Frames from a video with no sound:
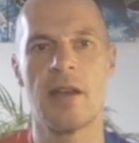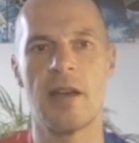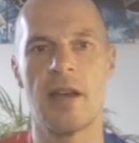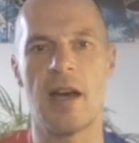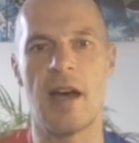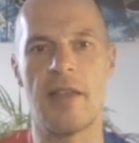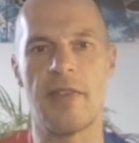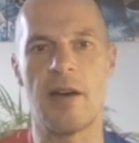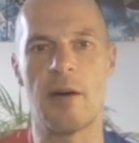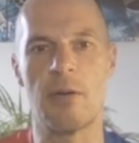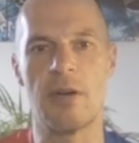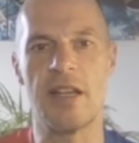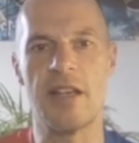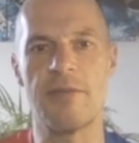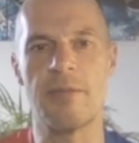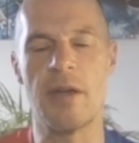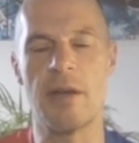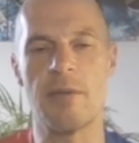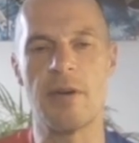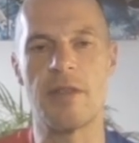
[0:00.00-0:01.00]
and that will leave
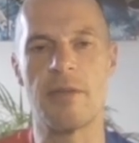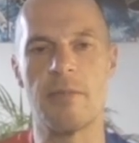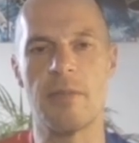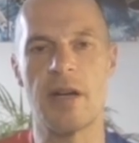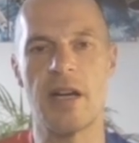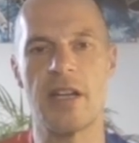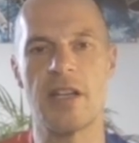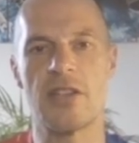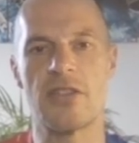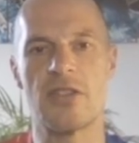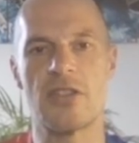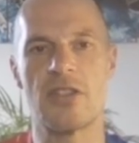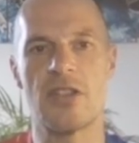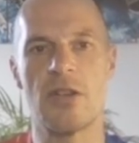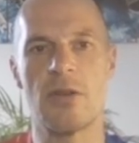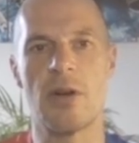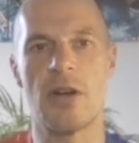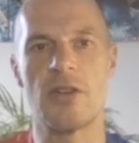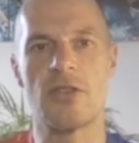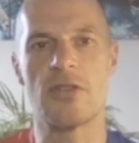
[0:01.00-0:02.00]
me with minus
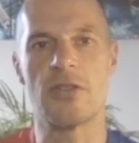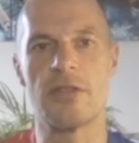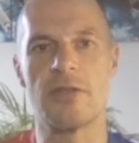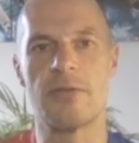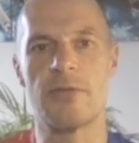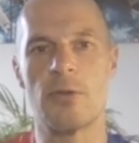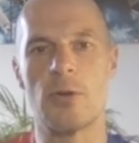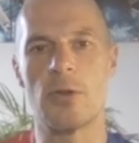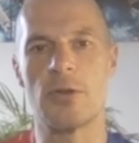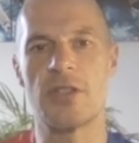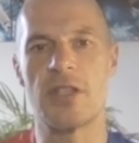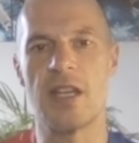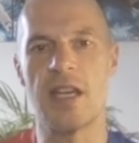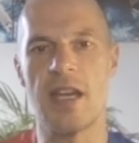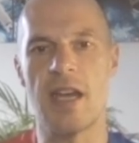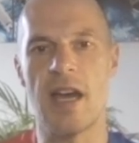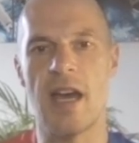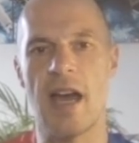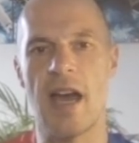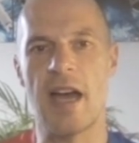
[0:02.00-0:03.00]

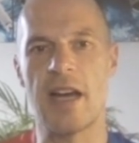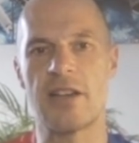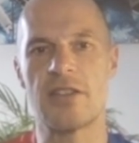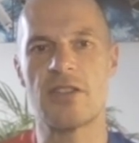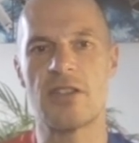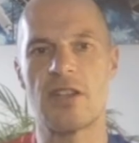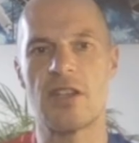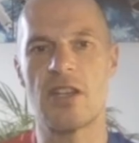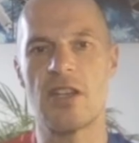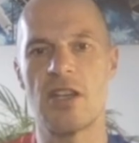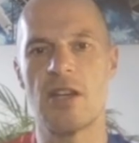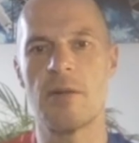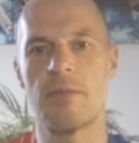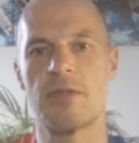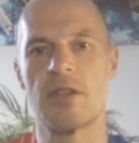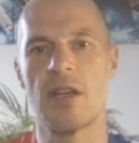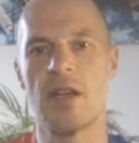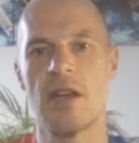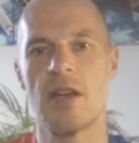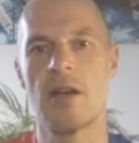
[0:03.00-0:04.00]
240x cubed
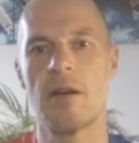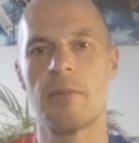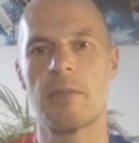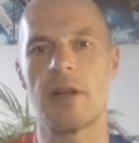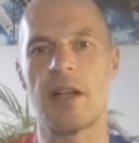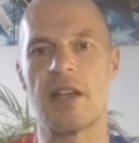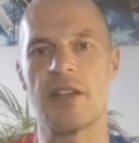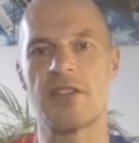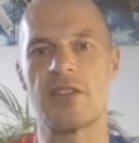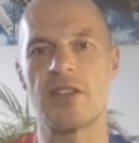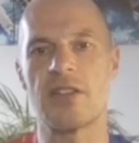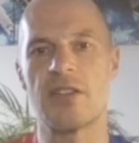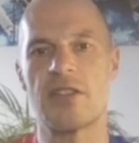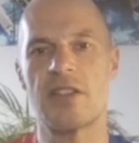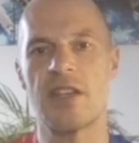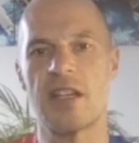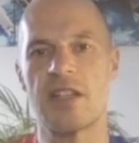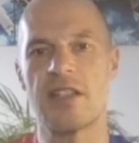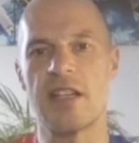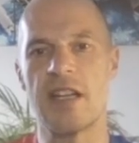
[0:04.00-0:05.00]
plus
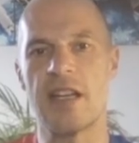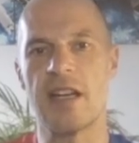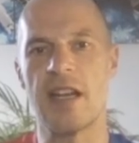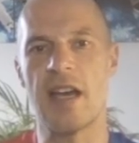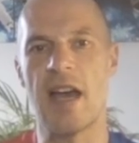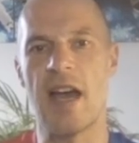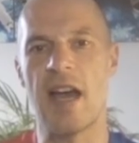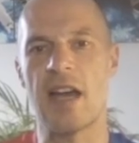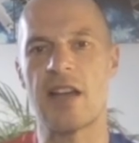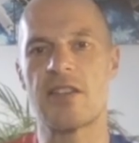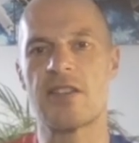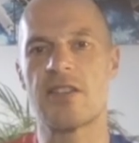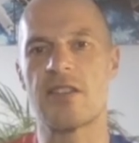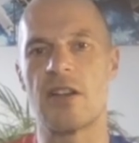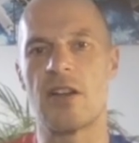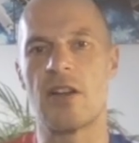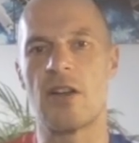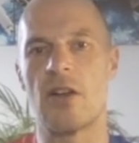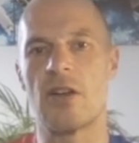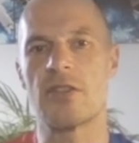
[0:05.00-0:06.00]
16x
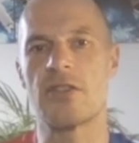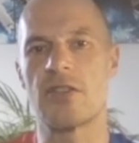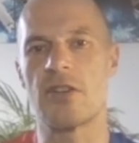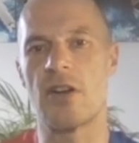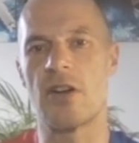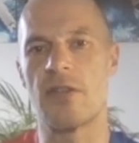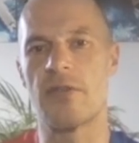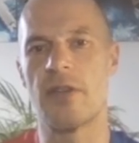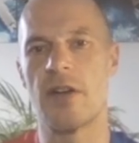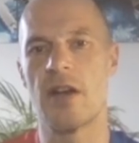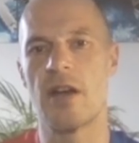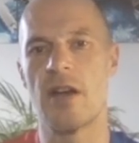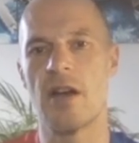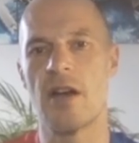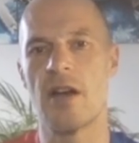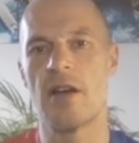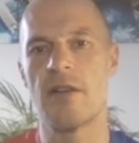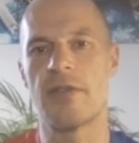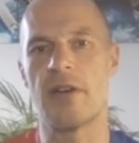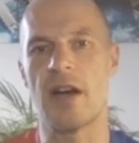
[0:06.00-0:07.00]
lots of
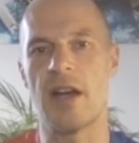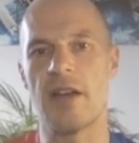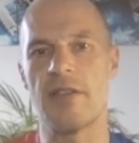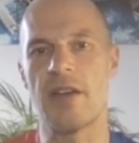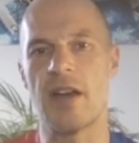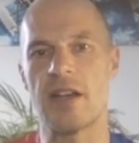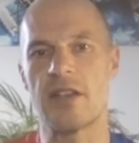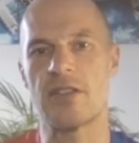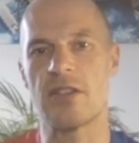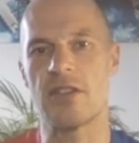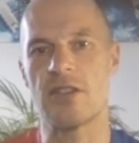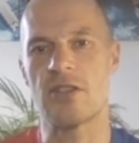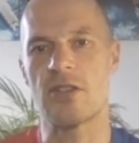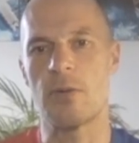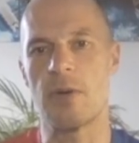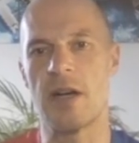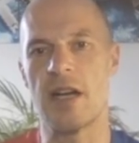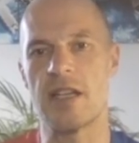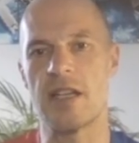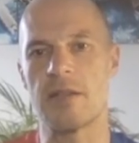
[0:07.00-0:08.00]
5x
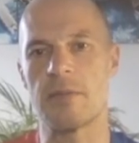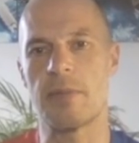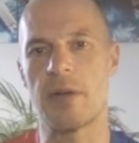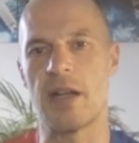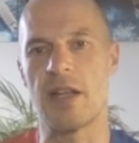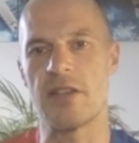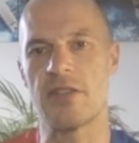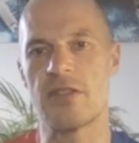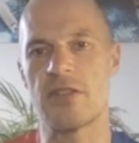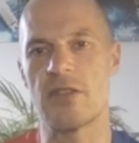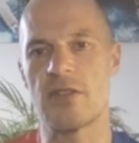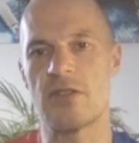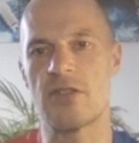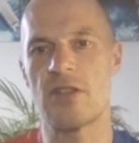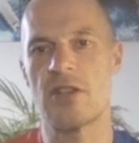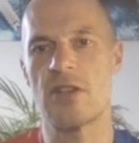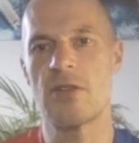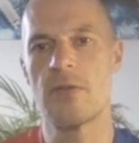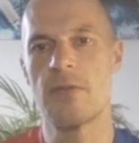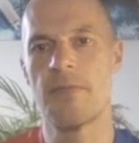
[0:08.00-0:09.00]
squared plus
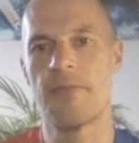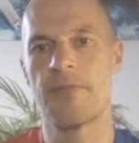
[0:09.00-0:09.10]
2.